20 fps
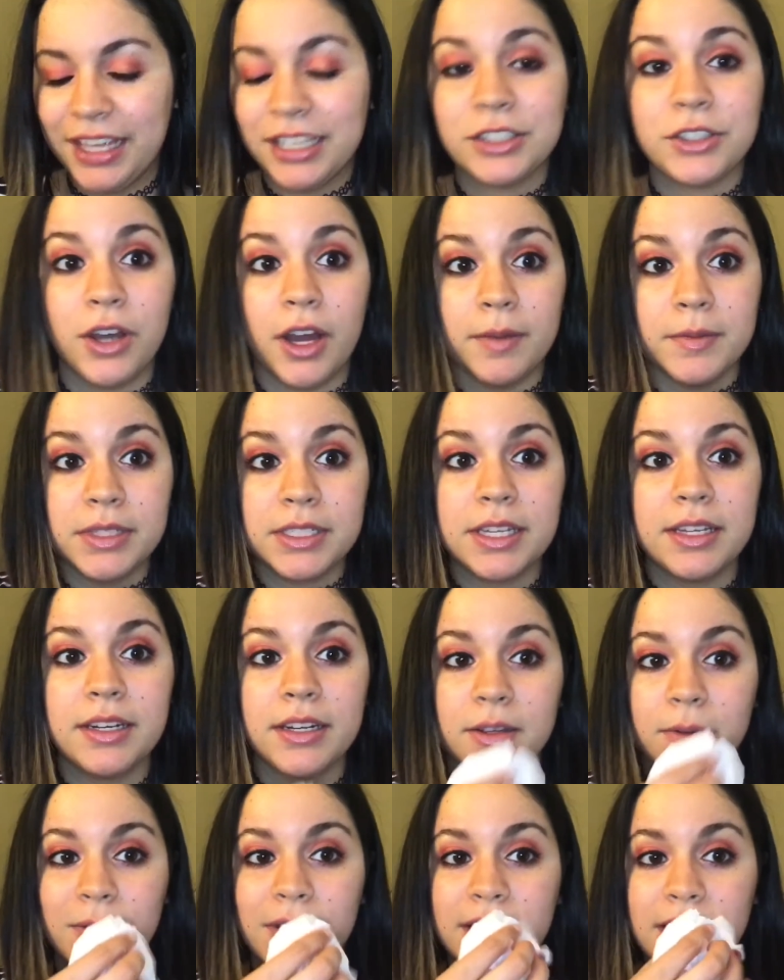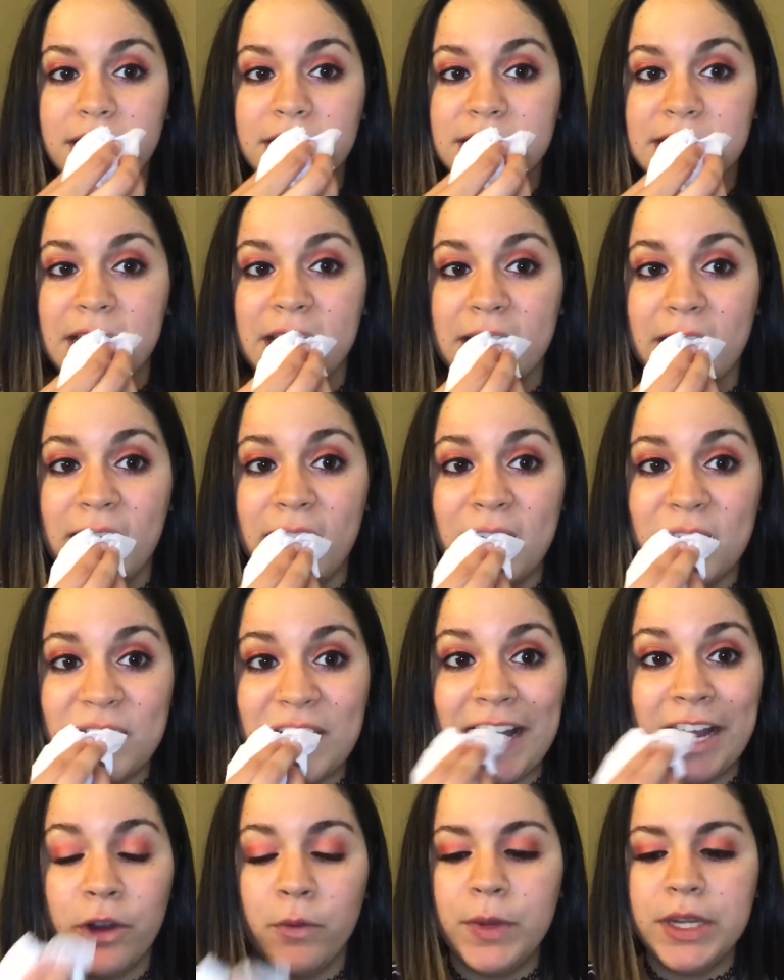So I'm just gonna quickly take off.
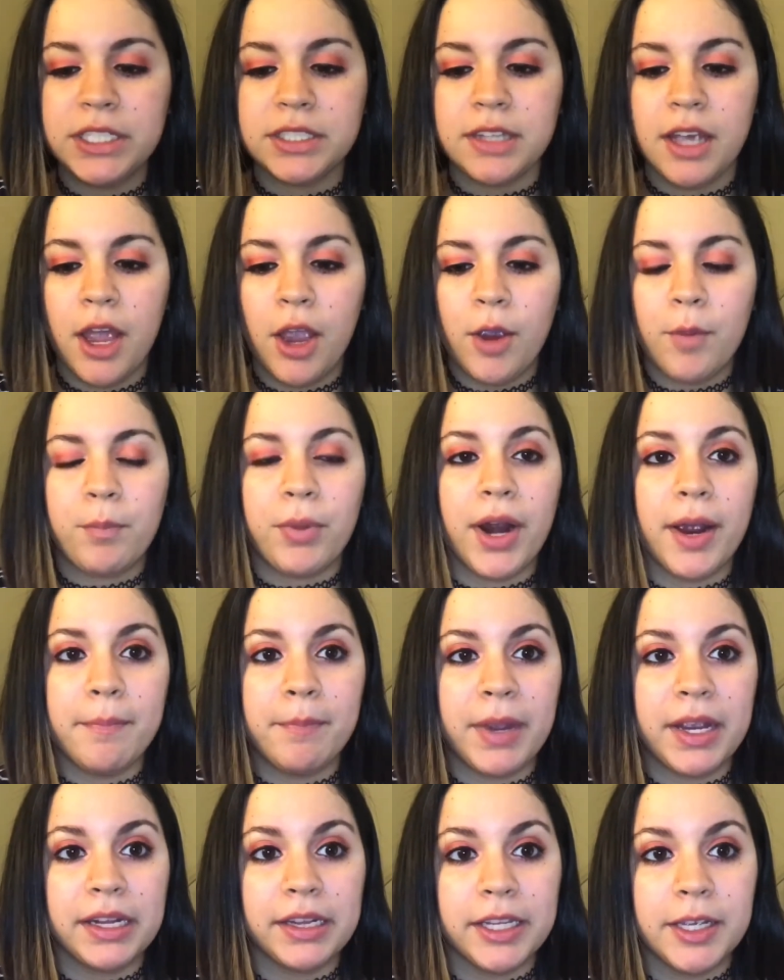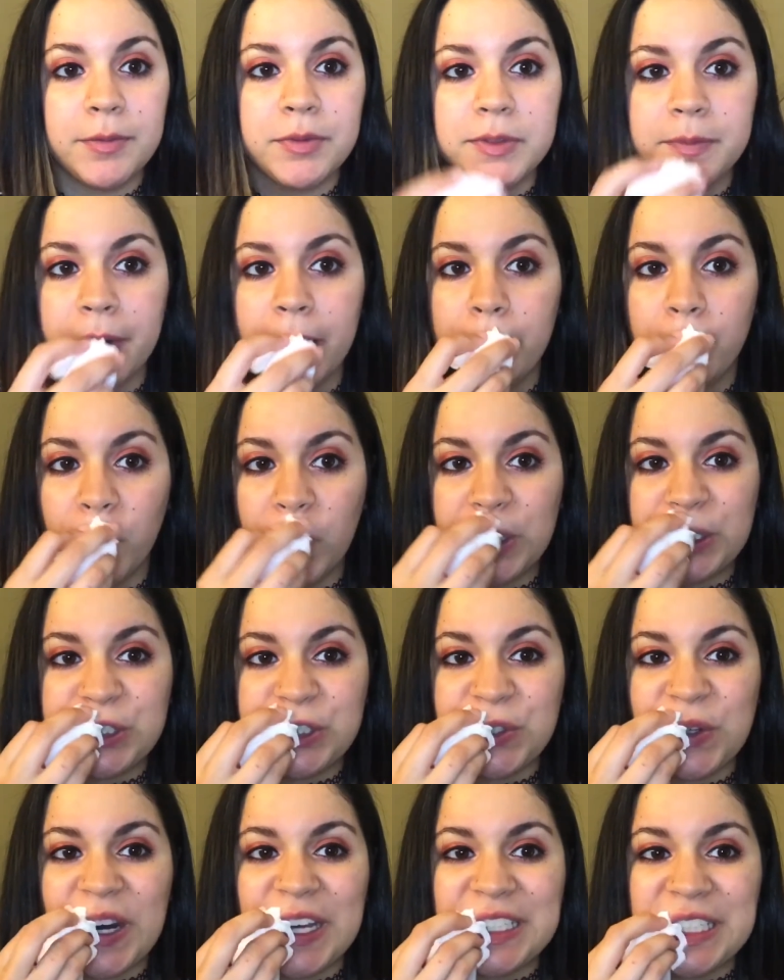I always prep my lips by
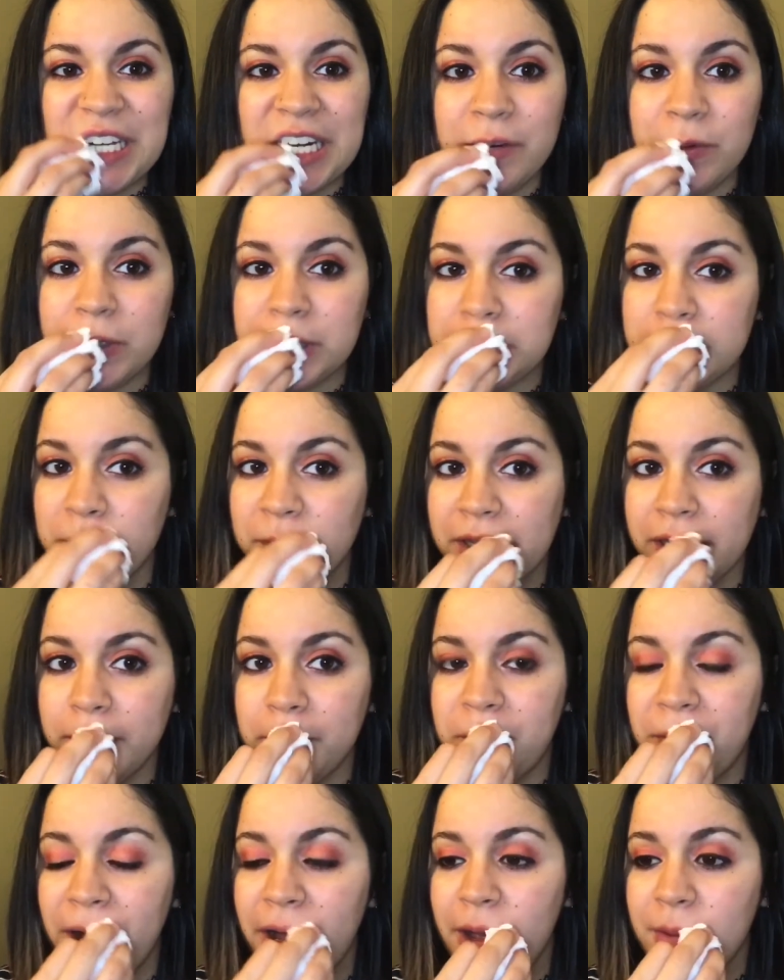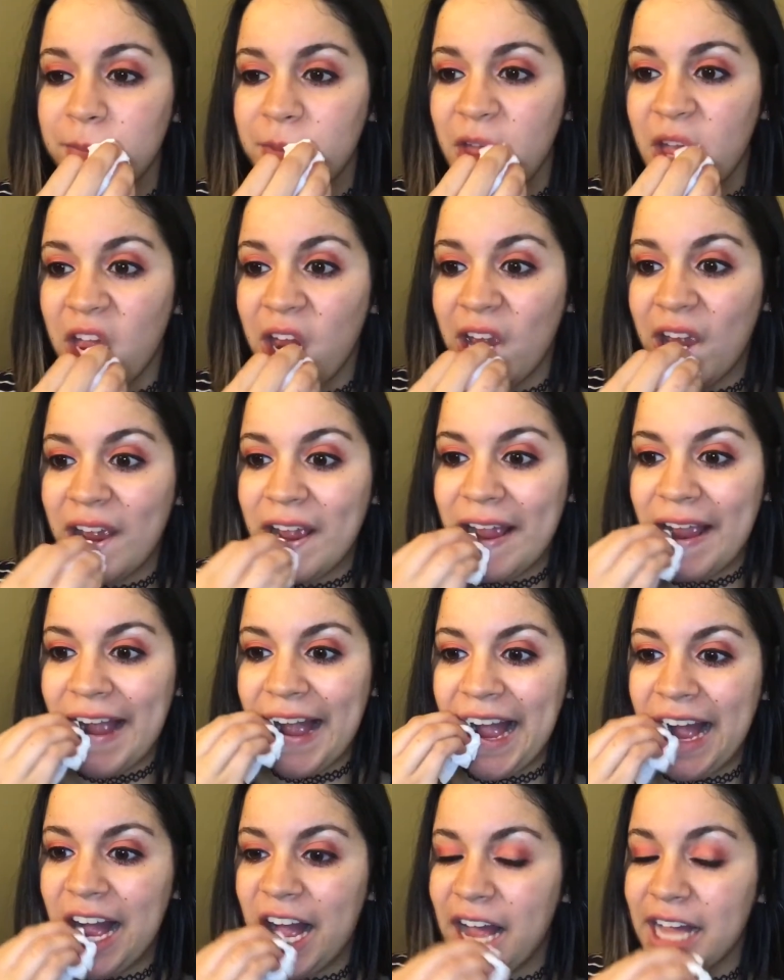moisturizing it with some lip balm
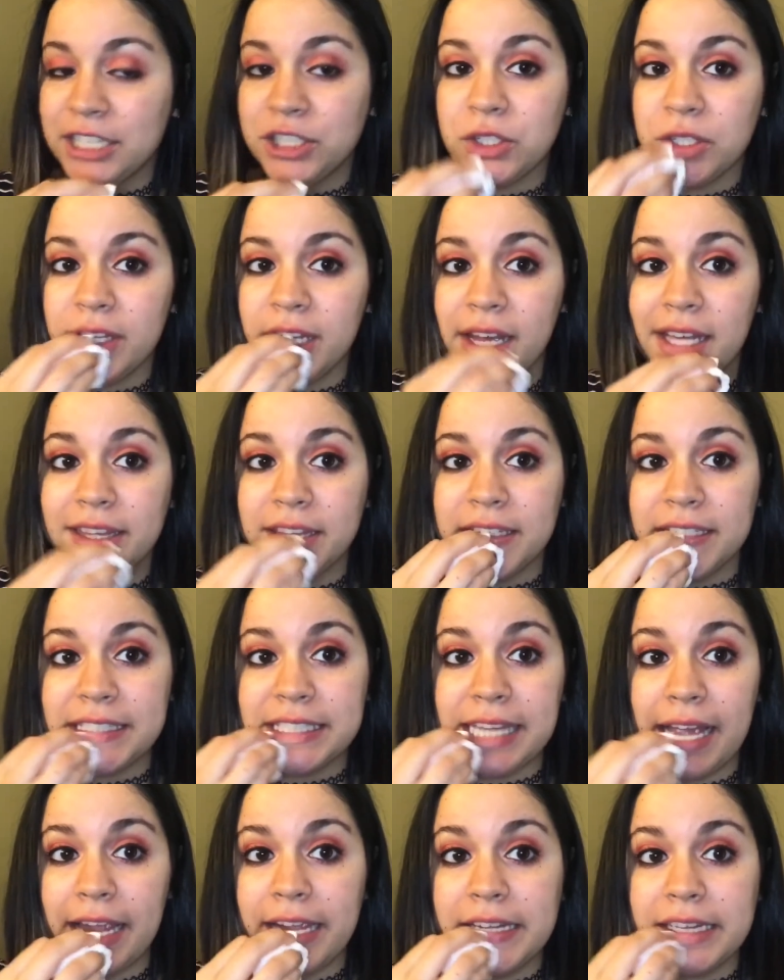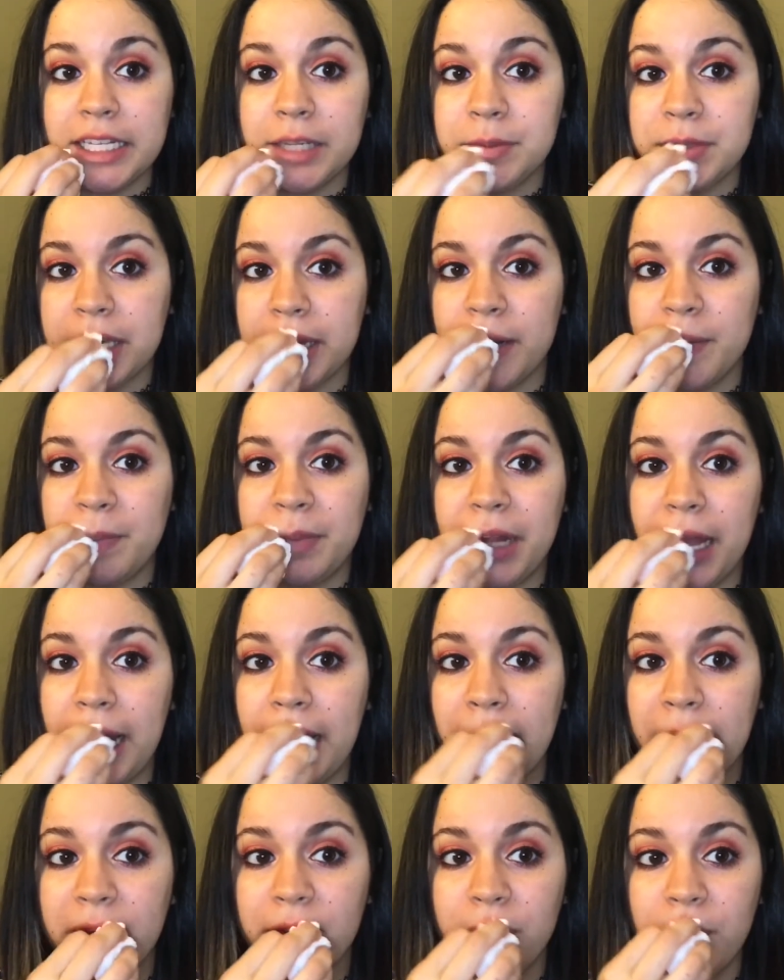so that the satin lips can
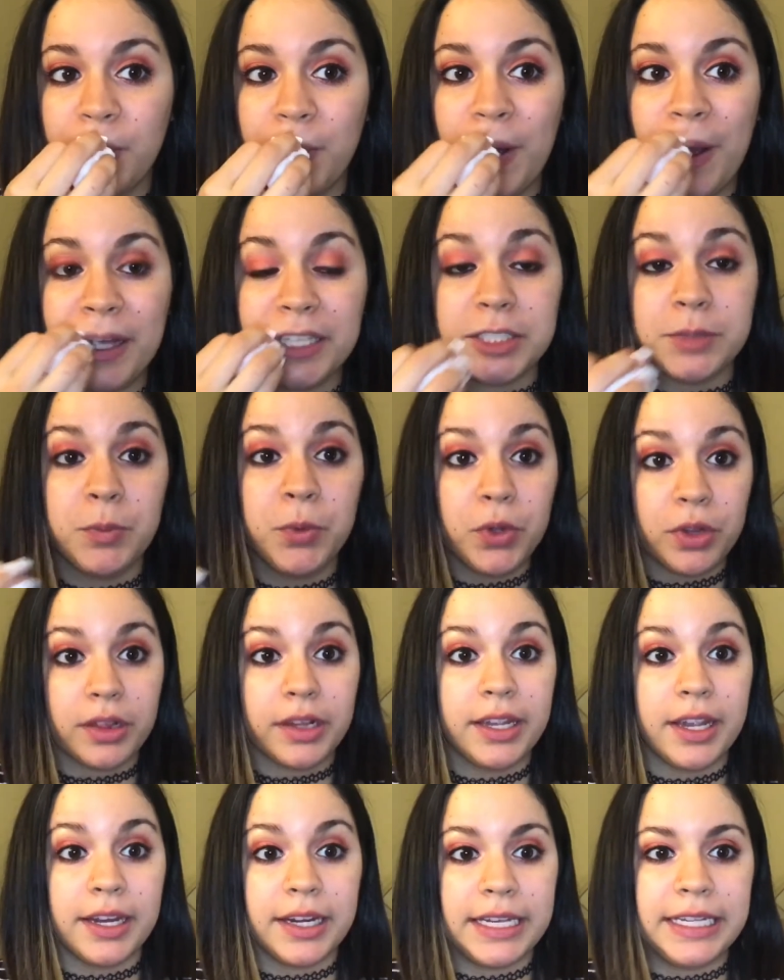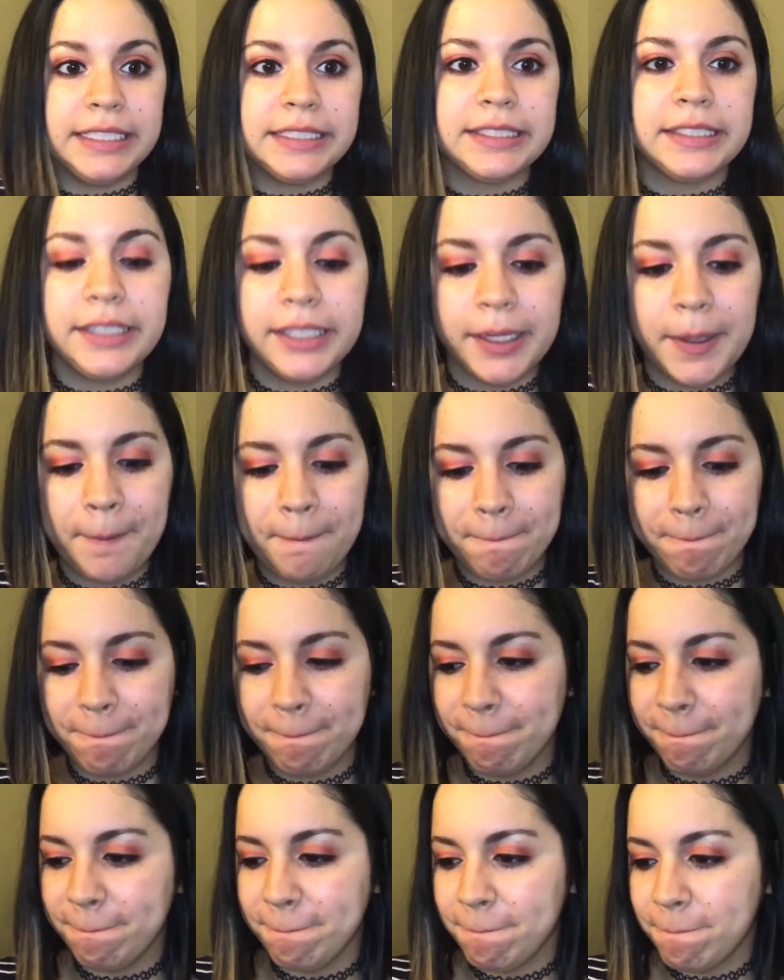apply smoothly and easily.
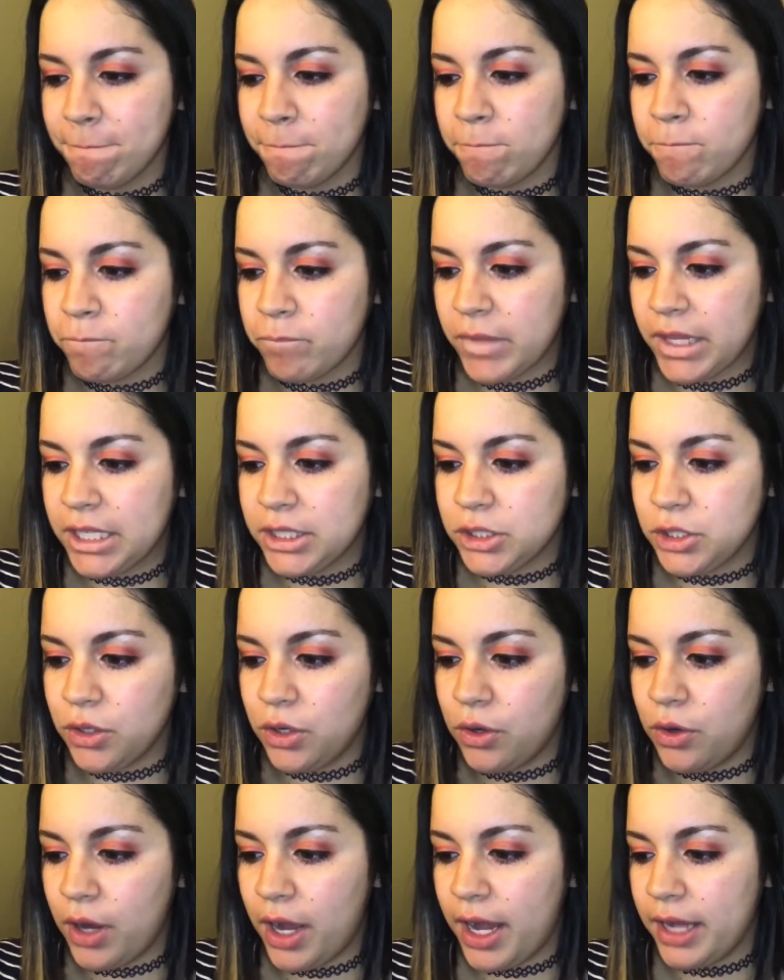So